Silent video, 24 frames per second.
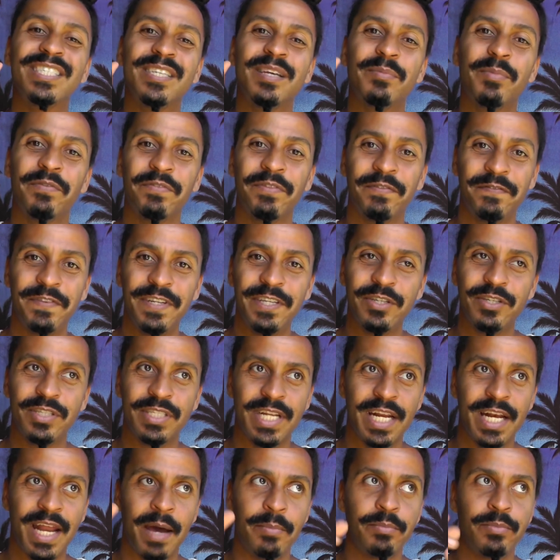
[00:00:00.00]
some of the videos
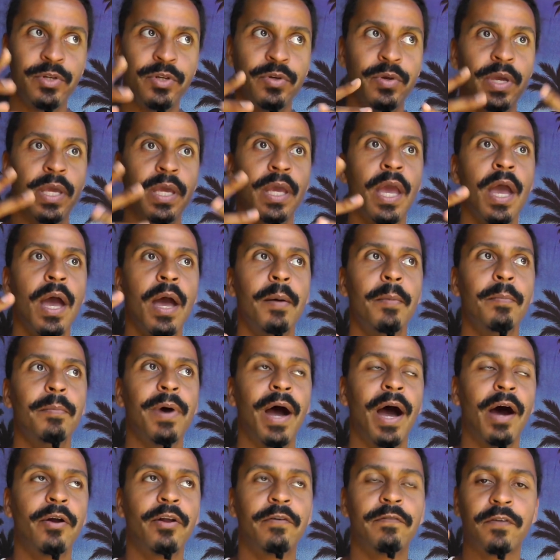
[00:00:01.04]
that i'm doing
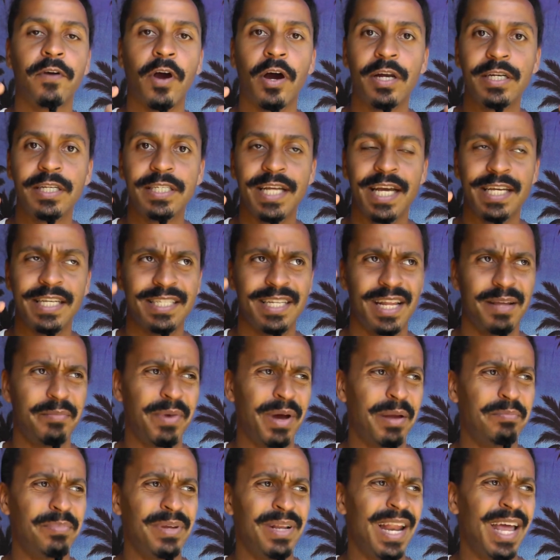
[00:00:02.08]
out of context, they
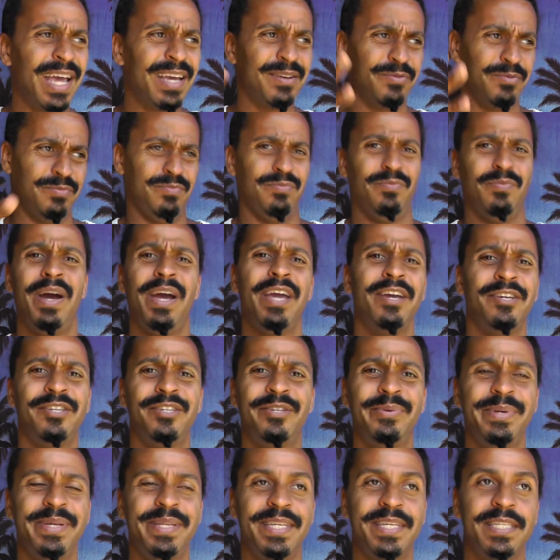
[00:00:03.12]
might be like, why are you
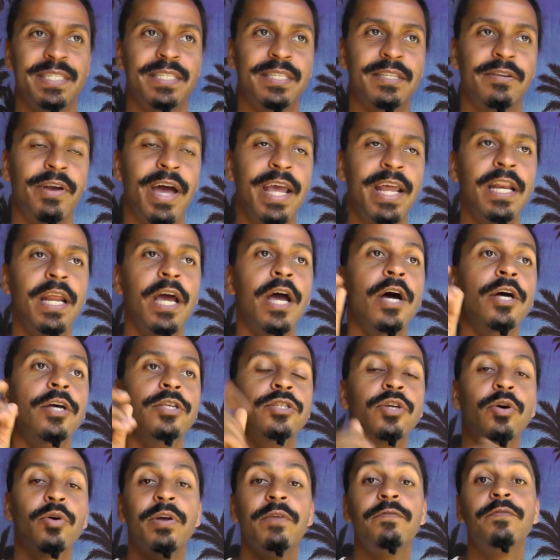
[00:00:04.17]
doing this, right?
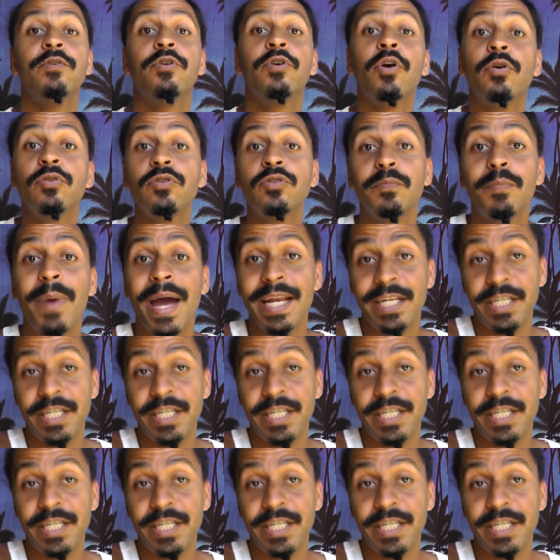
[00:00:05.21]
So if you go to my